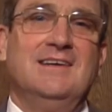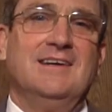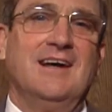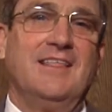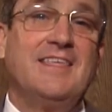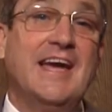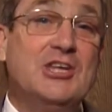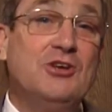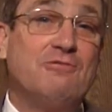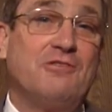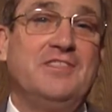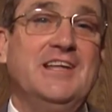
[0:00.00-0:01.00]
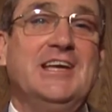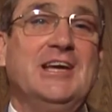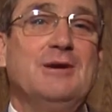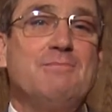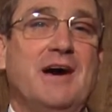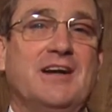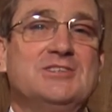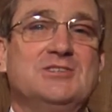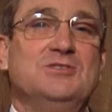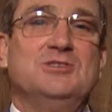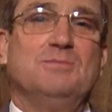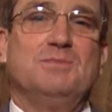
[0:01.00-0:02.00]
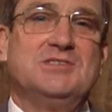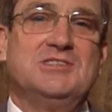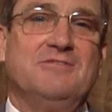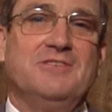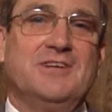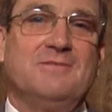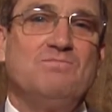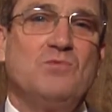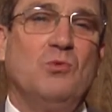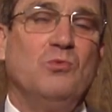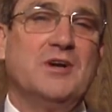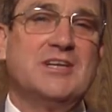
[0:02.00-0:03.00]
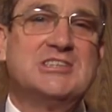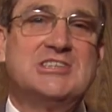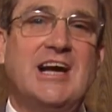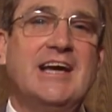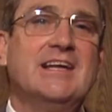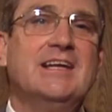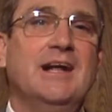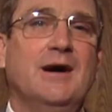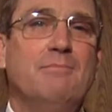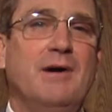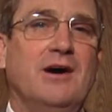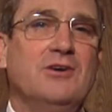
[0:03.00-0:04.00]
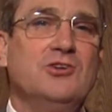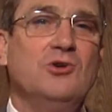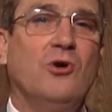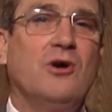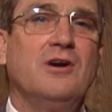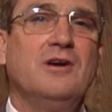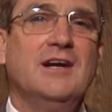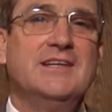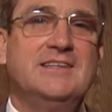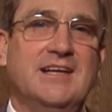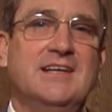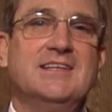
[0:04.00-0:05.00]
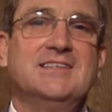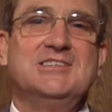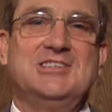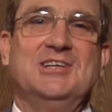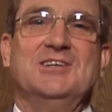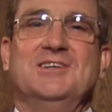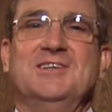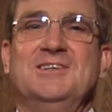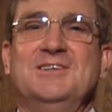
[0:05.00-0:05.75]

Uh, thank you for thinking about Azusa Pacific. We're excited about your attendance here.